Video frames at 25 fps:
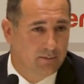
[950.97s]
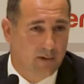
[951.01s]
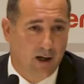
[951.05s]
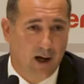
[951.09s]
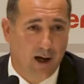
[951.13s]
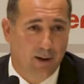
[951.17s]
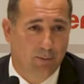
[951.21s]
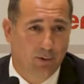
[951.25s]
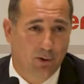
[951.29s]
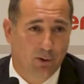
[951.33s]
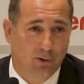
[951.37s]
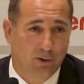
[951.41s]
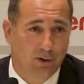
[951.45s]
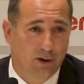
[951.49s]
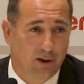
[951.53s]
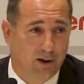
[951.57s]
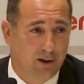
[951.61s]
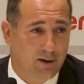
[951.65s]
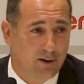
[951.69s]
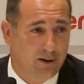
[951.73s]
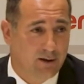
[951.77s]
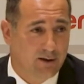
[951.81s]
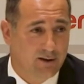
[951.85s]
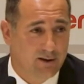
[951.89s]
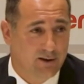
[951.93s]
I'm not
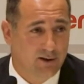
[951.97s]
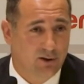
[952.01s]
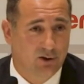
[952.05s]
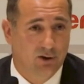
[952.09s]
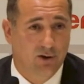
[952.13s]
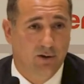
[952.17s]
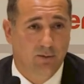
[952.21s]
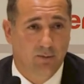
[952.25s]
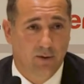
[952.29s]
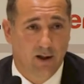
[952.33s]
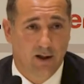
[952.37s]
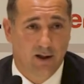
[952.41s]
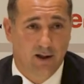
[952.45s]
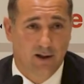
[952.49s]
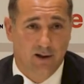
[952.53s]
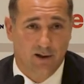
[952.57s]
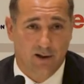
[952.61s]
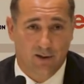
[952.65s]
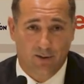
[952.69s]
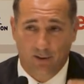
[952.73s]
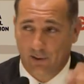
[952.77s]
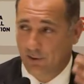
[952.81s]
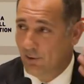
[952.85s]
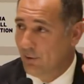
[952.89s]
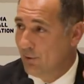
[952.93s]
here decision
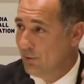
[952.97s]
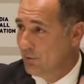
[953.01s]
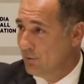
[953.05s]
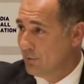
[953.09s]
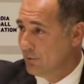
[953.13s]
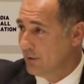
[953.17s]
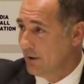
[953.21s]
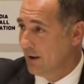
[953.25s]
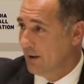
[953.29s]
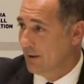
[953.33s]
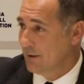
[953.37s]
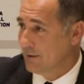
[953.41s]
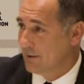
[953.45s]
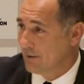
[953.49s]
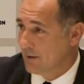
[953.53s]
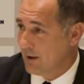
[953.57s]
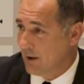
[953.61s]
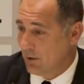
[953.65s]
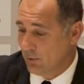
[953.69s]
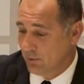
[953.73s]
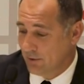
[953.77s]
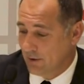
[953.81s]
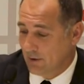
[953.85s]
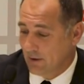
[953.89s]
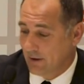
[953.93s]
maker on those things,
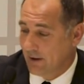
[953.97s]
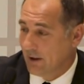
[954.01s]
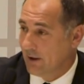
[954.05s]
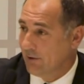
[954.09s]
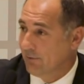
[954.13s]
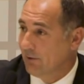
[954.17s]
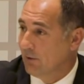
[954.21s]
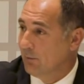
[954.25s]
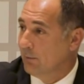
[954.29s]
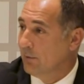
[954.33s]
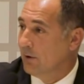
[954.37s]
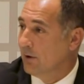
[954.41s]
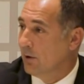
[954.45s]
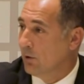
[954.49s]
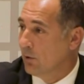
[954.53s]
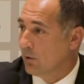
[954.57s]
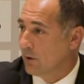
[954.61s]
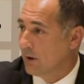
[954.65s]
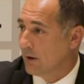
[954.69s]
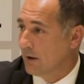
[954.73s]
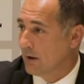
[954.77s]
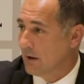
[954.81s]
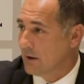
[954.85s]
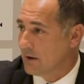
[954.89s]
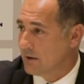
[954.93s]
how the league will be
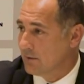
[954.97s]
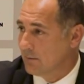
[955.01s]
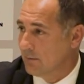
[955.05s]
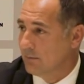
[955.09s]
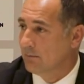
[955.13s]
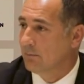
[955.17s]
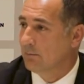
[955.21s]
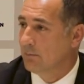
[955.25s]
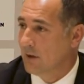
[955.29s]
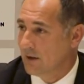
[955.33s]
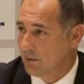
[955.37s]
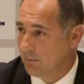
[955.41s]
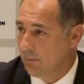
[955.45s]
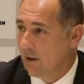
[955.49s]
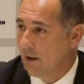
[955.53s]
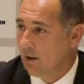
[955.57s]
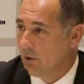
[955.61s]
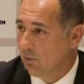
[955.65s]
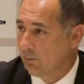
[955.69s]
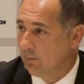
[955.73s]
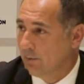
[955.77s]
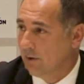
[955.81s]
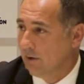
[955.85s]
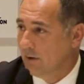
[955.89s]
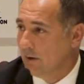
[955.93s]
organized. But my
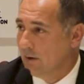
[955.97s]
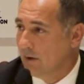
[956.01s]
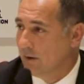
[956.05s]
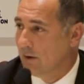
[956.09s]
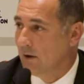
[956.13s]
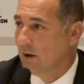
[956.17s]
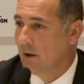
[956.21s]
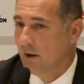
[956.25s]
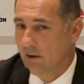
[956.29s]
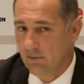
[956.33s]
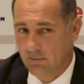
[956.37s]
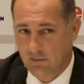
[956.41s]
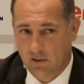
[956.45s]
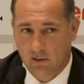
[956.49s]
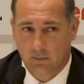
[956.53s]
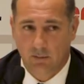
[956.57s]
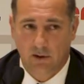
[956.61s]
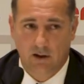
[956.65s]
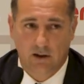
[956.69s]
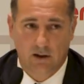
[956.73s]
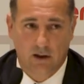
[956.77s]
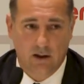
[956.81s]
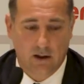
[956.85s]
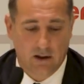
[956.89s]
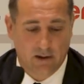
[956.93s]
opinion will
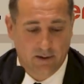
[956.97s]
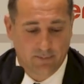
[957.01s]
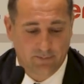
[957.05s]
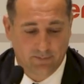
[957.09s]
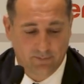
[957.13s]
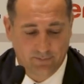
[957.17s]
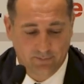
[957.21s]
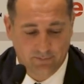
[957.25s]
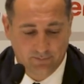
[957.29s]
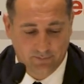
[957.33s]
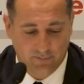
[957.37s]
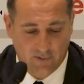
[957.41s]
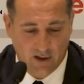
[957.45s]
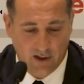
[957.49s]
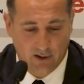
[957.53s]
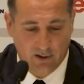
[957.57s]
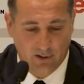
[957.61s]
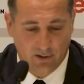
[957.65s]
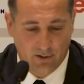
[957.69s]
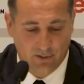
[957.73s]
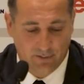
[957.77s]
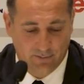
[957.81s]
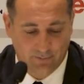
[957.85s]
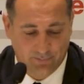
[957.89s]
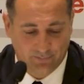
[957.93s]
be there. Thank
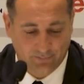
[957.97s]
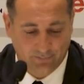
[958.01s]
you.